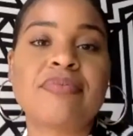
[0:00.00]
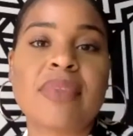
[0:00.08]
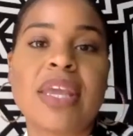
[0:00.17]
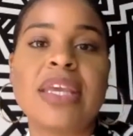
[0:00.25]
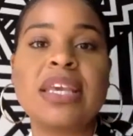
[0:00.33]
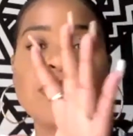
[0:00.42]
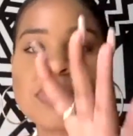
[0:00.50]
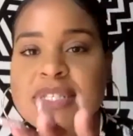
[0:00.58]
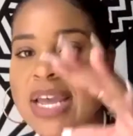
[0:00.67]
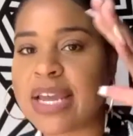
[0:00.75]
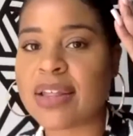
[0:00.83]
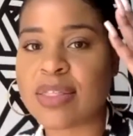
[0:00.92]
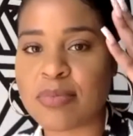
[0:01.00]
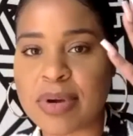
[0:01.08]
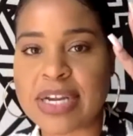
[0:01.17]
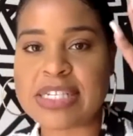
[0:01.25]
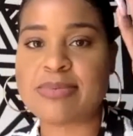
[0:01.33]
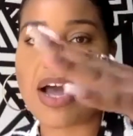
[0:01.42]
he was like the
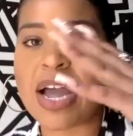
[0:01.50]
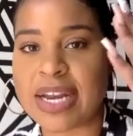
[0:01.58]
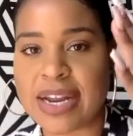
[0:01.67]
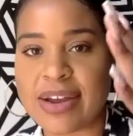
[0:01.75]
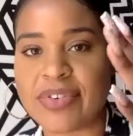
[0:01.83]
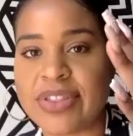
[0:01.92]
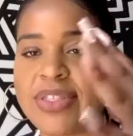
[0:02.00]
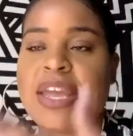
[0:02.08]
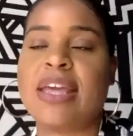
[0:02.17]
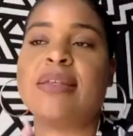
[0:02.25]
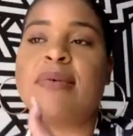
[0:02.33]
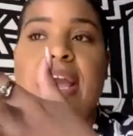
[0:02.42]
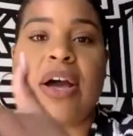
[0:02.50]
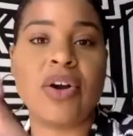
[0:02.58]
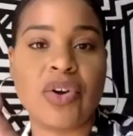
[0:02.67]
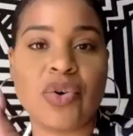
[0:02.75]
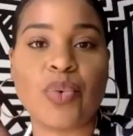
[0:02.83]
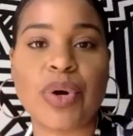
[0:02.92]
brains behind everything, and then my
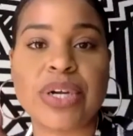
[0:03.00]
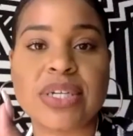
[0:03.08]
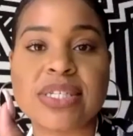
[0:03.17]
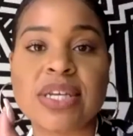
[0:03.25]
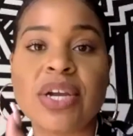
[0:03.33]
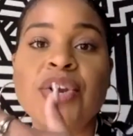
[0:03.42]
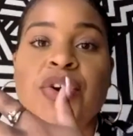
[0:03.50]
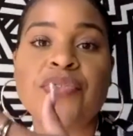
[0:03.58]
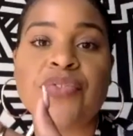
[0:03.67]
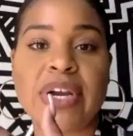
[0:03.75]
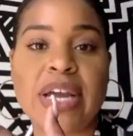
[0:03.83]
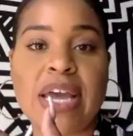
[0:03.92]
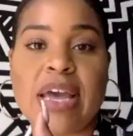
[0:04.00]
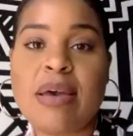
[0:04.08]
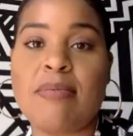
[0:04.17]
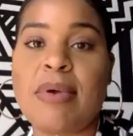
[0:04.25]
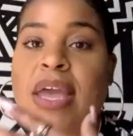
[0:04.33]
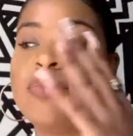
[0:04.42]
uncle worked for
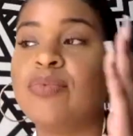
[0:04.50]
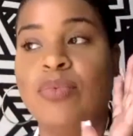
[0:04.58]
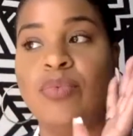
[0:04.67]
him. And